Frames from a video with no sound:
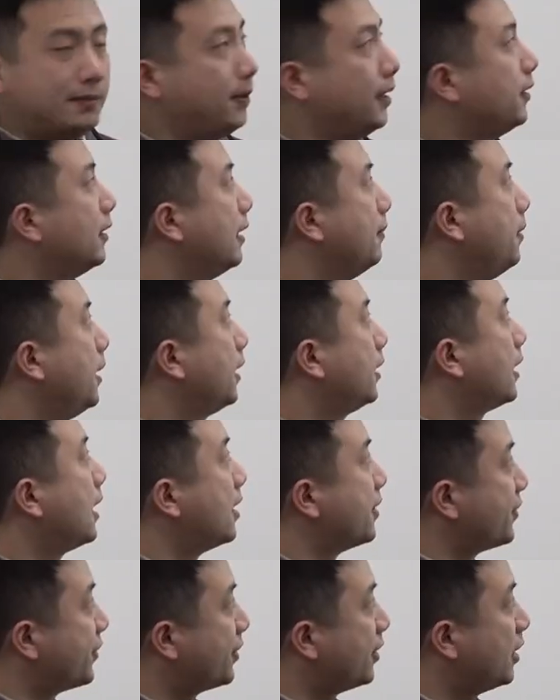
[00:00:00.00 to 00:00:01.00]
been a big
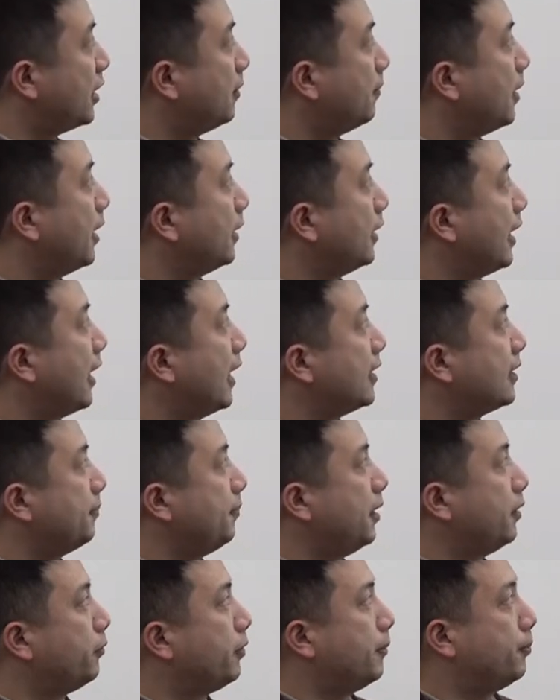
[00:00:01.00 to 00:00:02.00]
concern and has
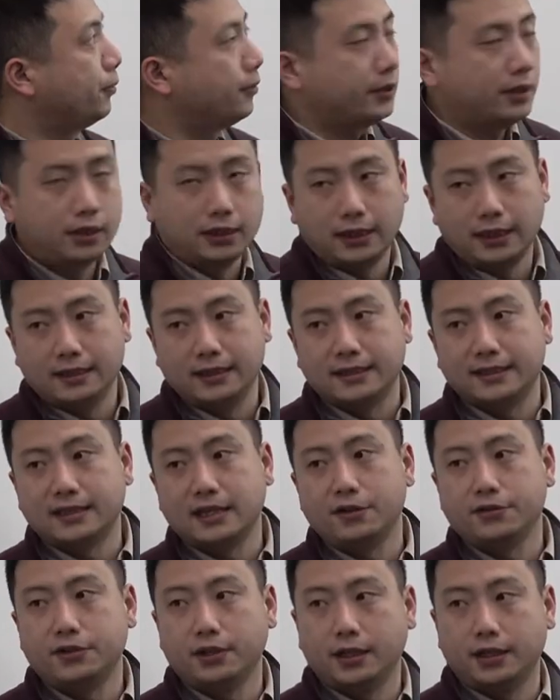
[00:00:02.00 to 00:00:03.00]
been reported in the
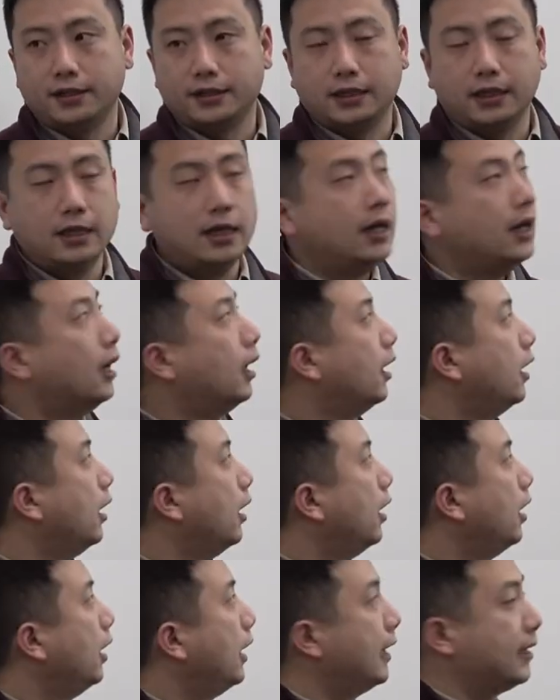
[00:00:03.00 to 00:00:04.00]
Southeast.
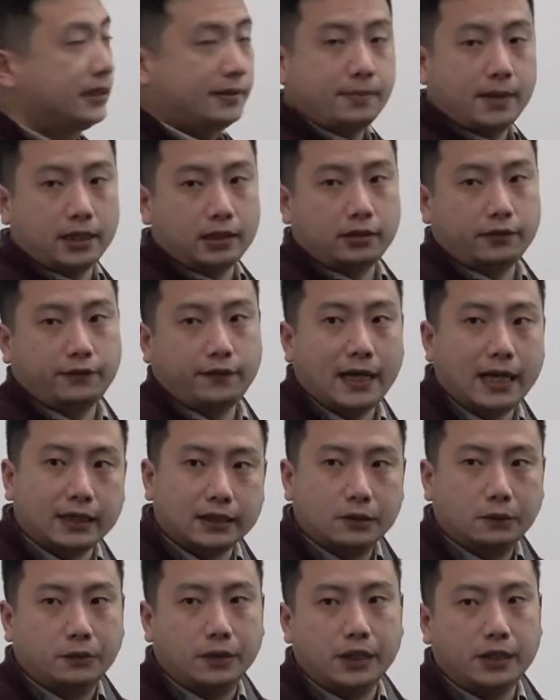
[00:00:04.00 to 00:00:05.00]
Uh, as a matter of
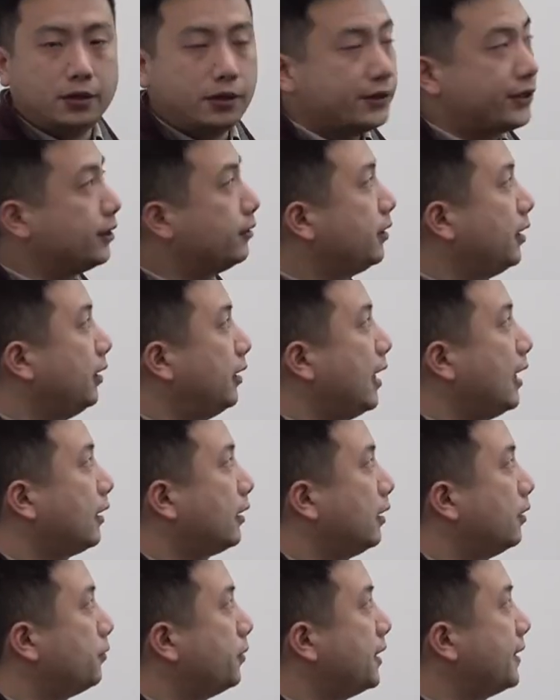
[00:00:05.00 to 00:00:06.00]
fact, we also
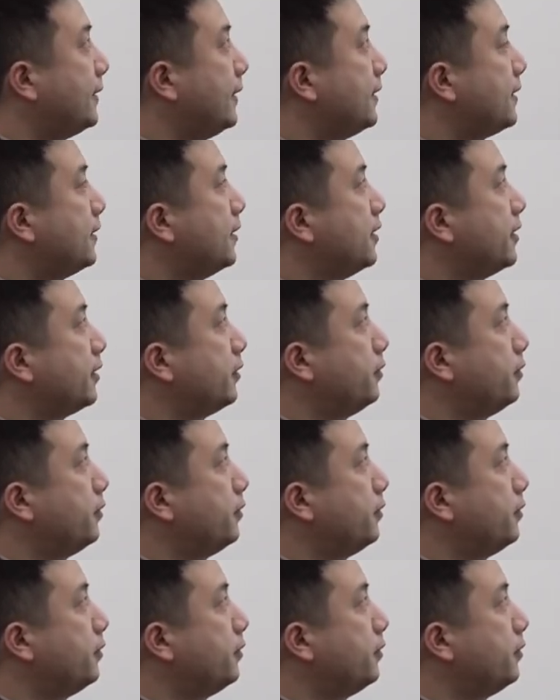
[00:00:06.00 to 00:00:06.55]
detected resistance